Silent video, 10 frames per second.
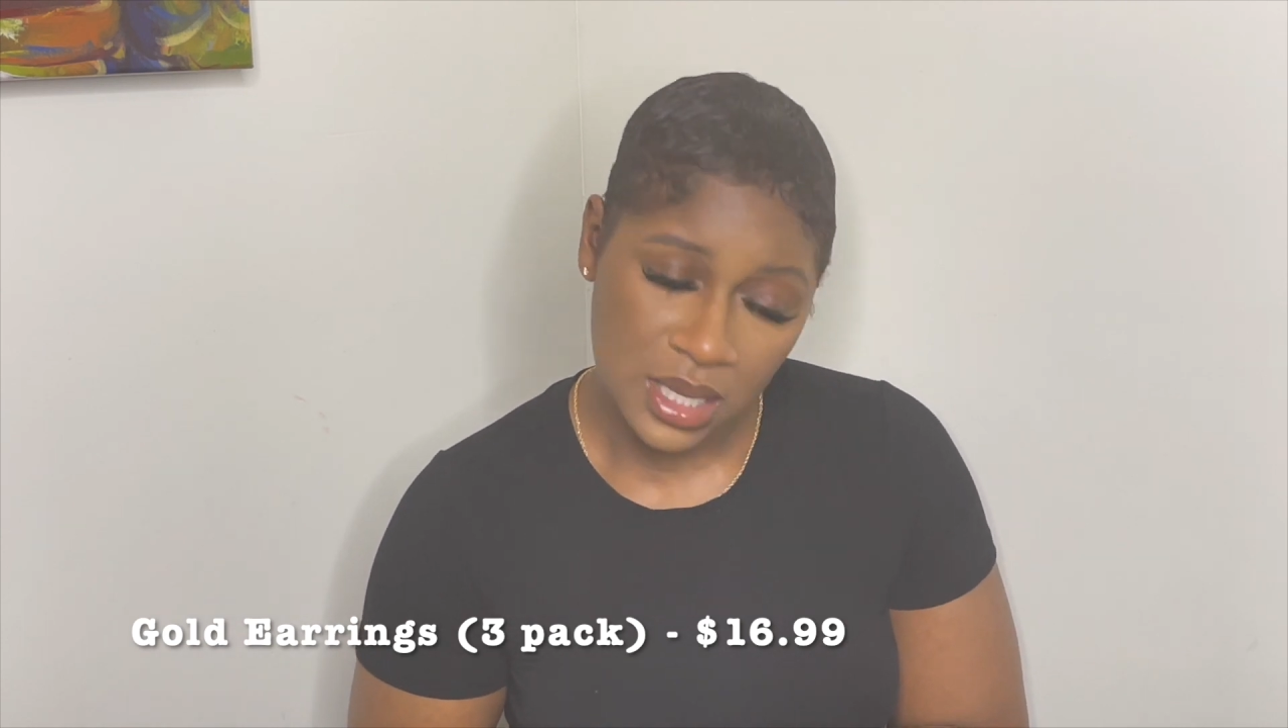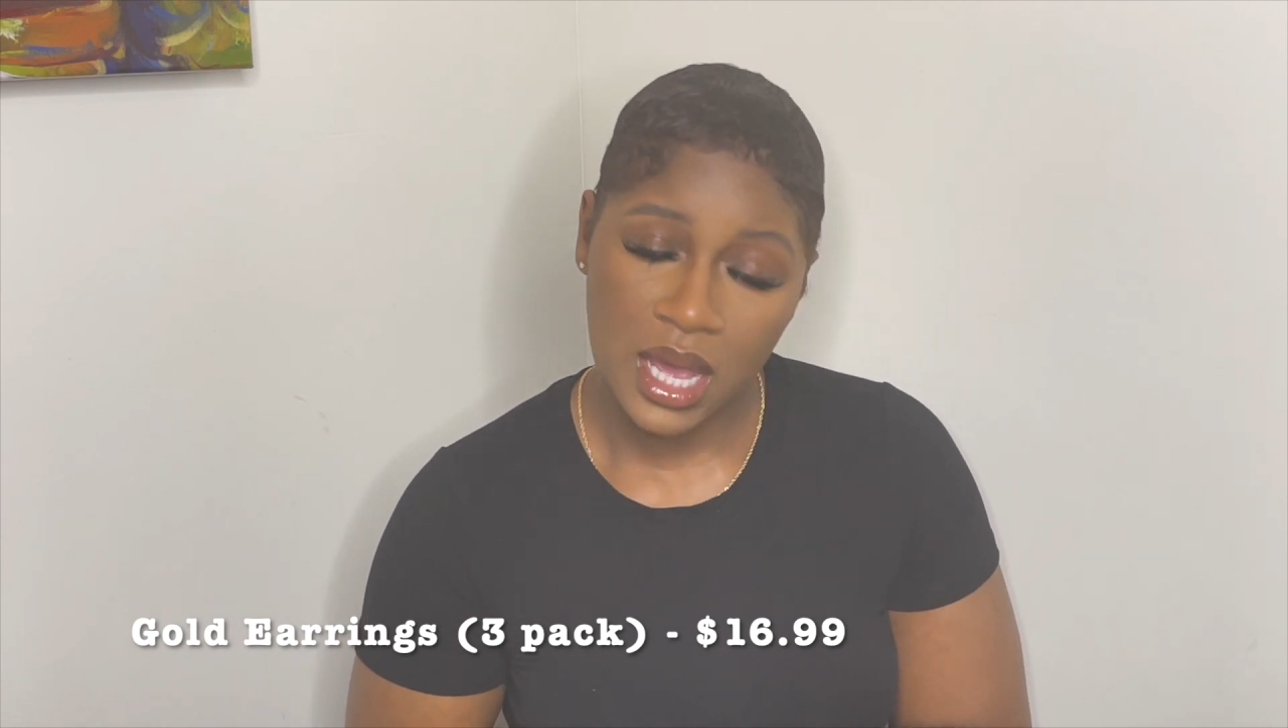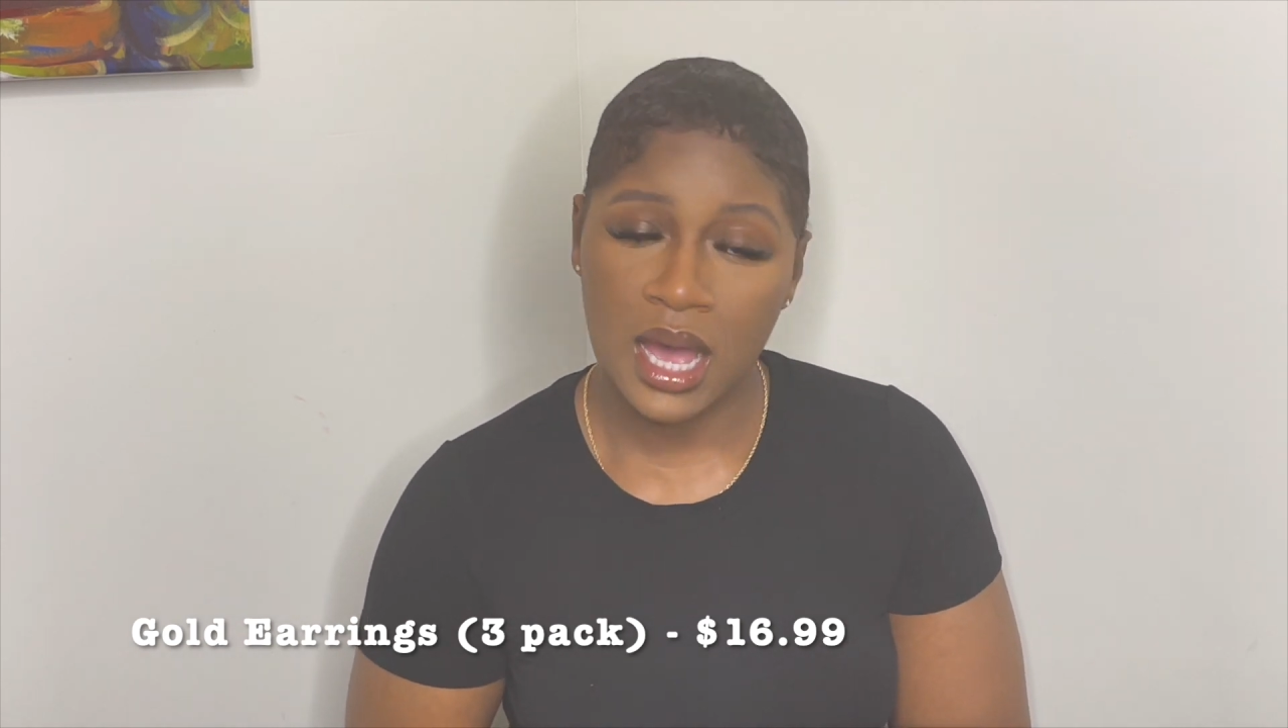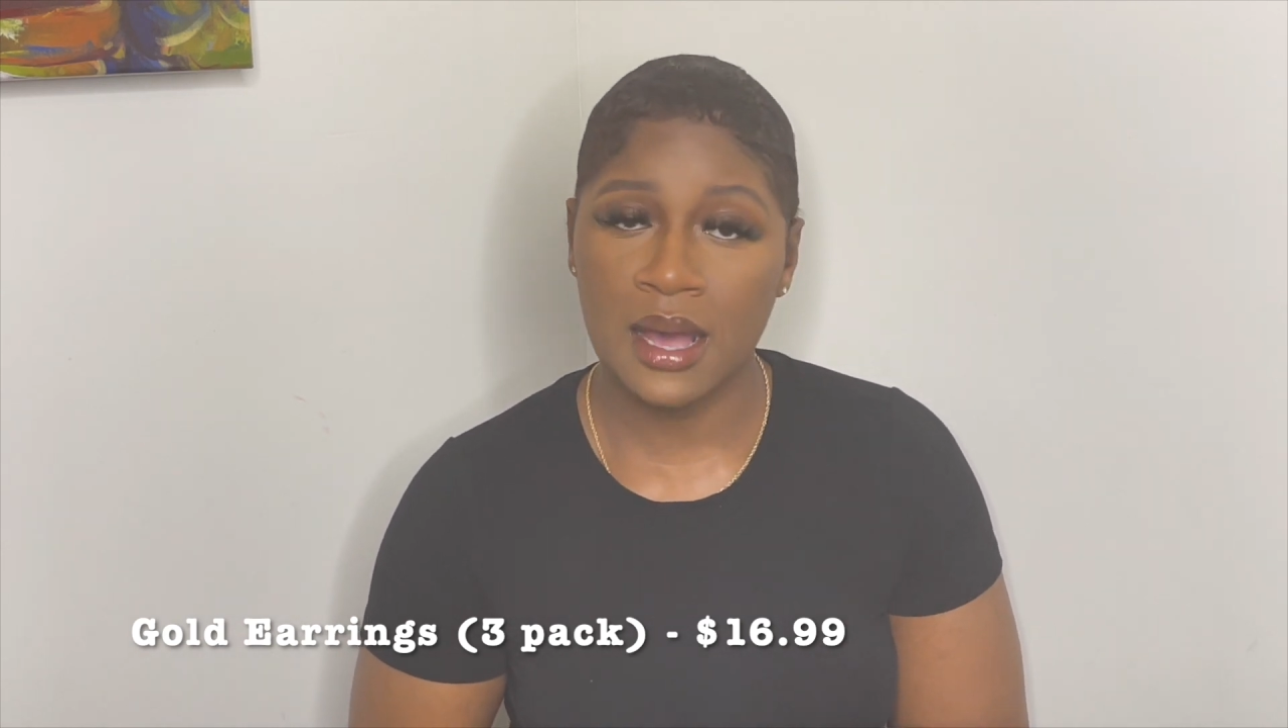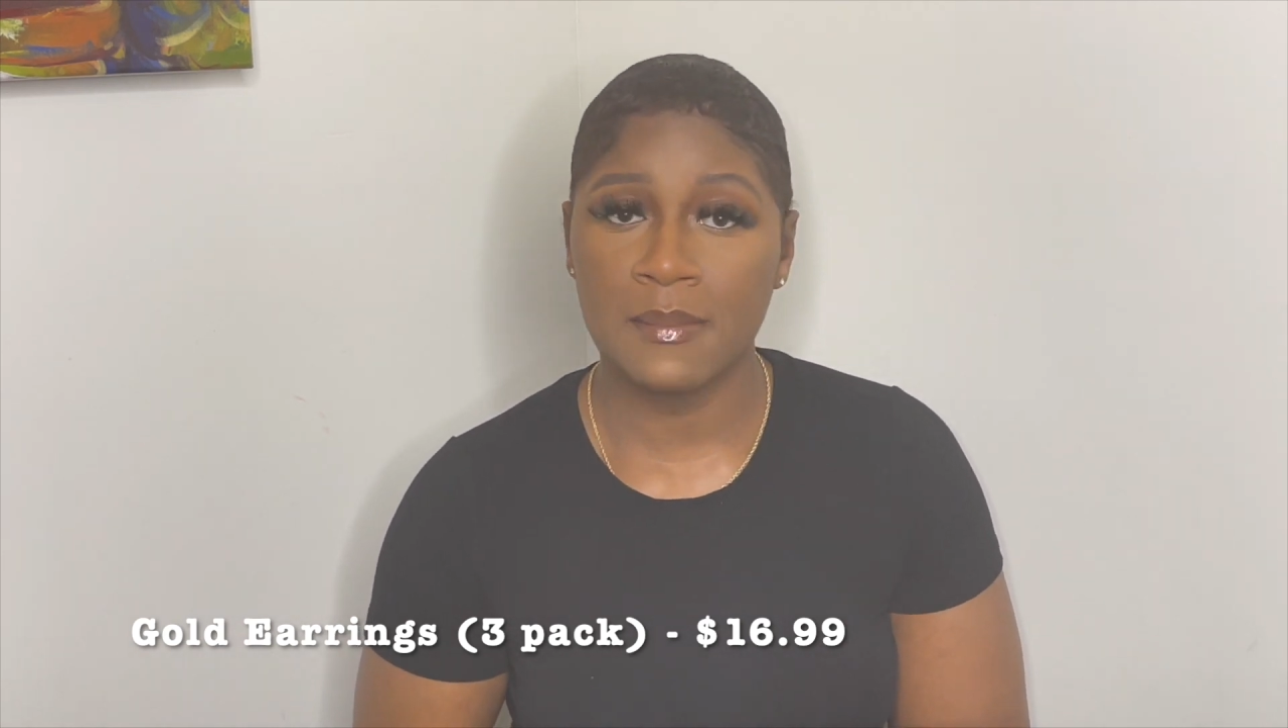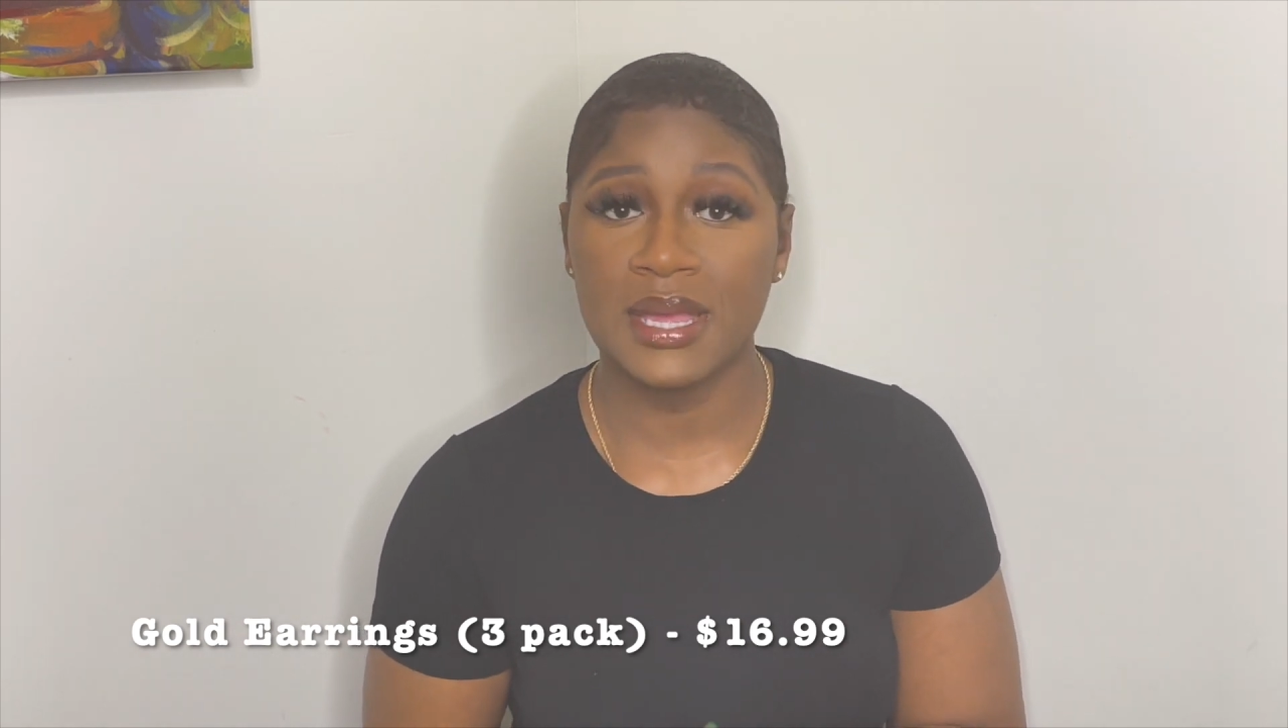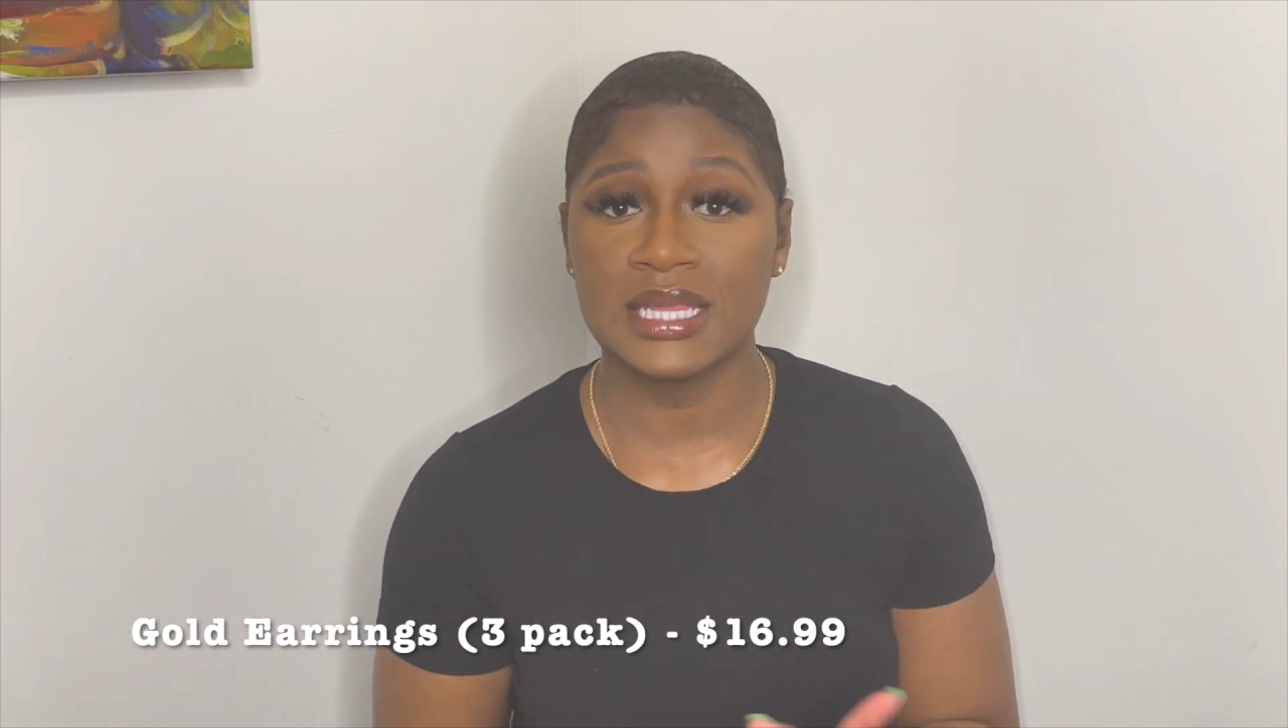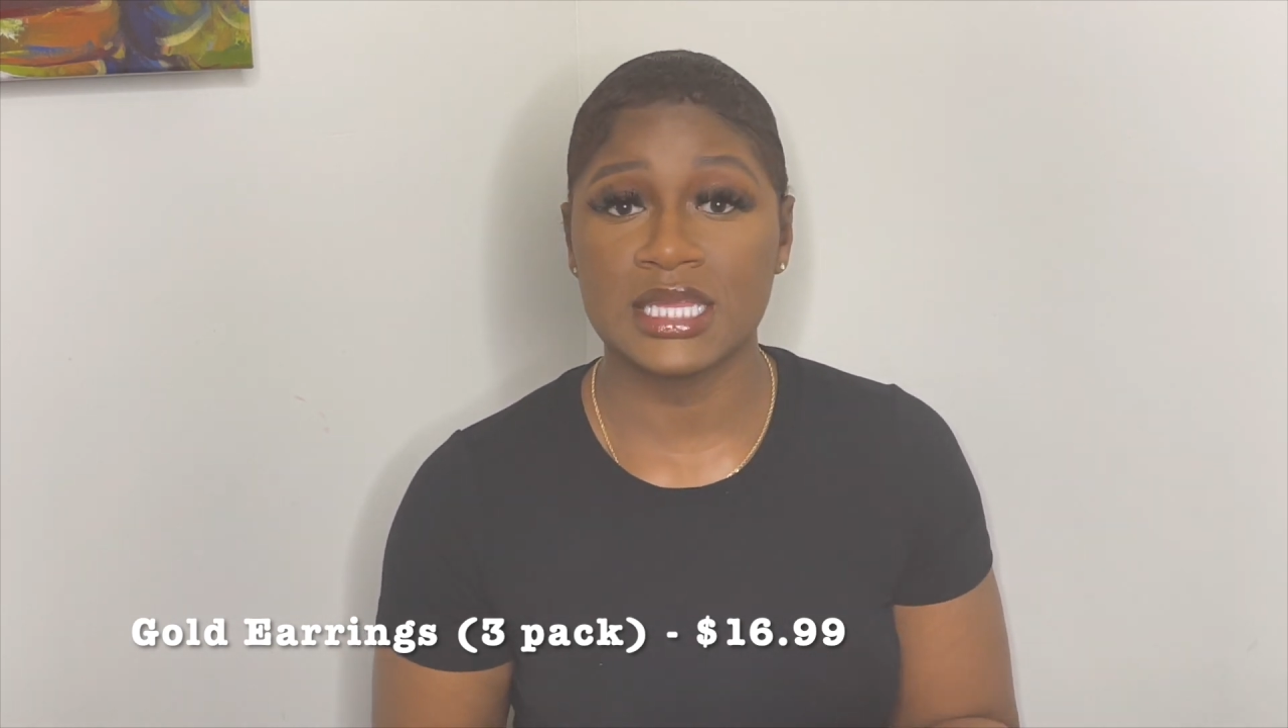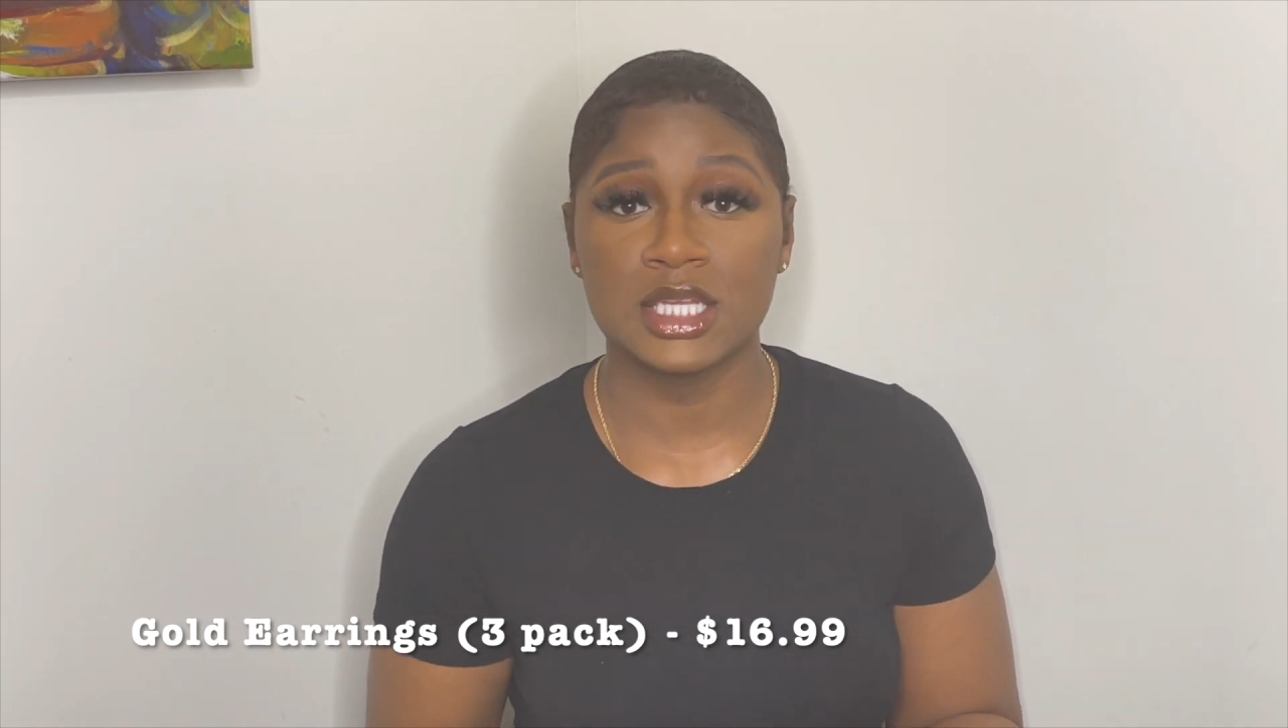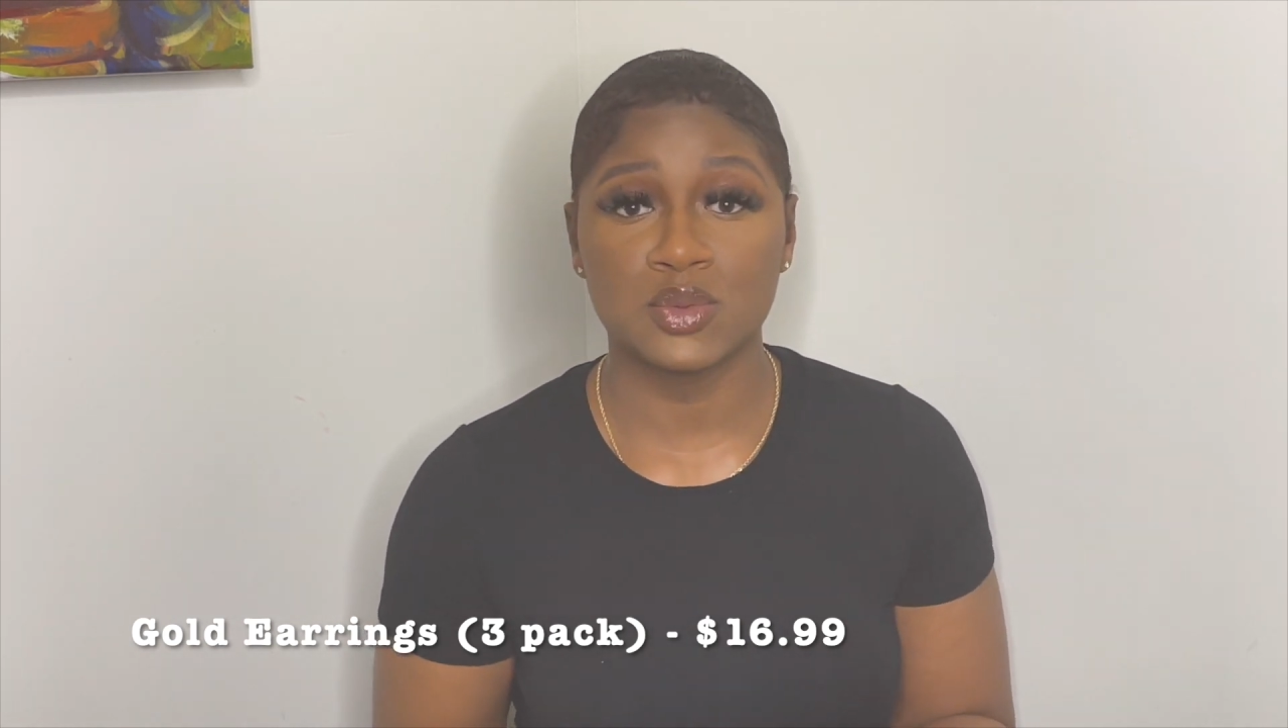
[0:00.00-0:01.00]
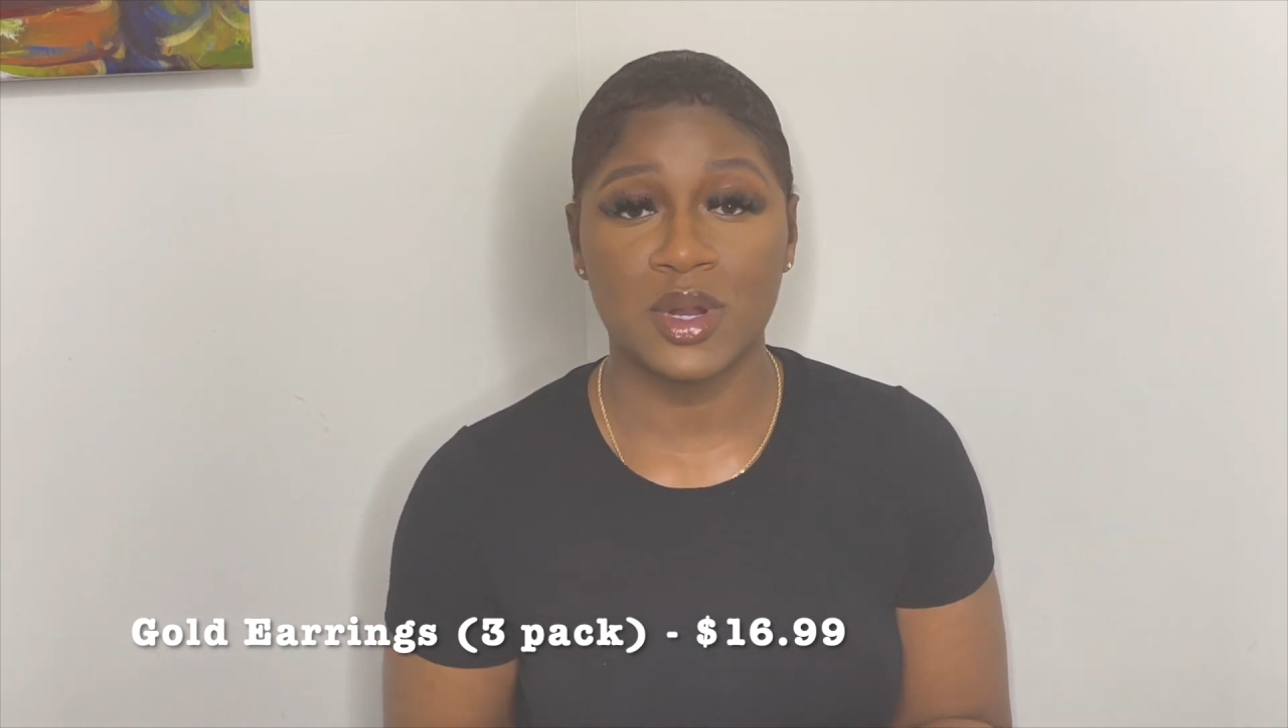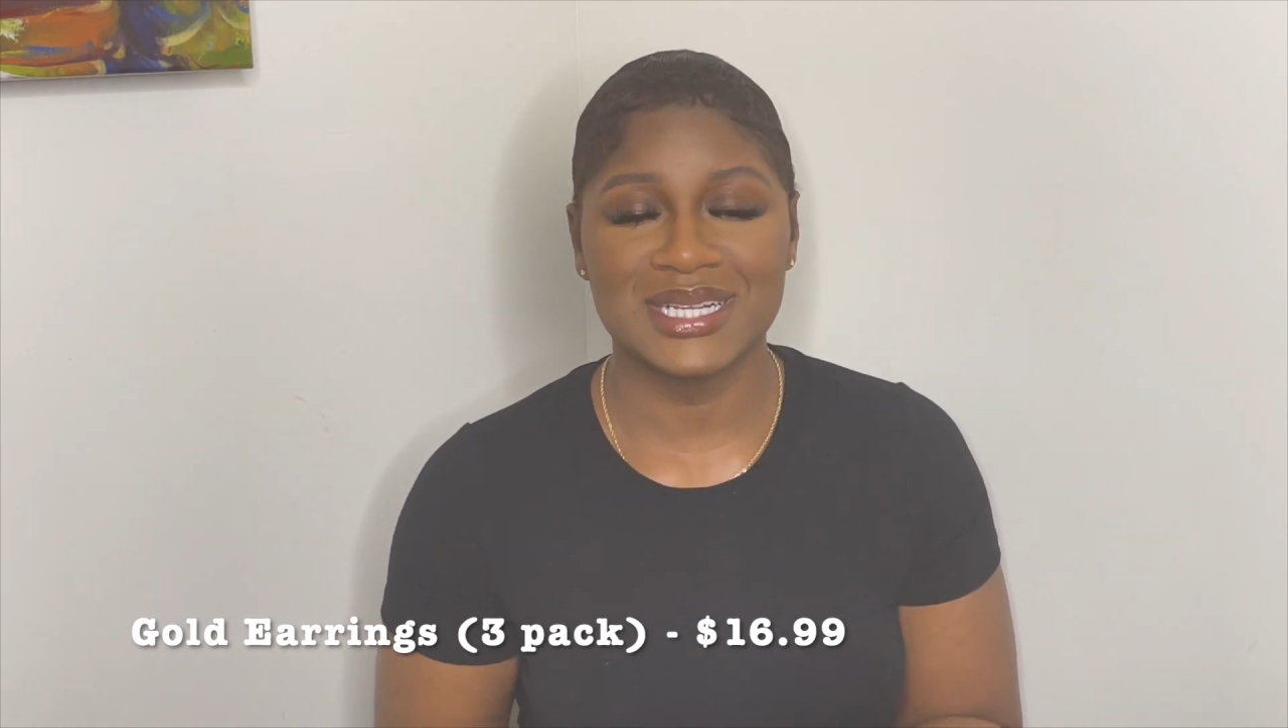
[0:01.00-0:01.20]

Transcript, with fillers: Um, and these were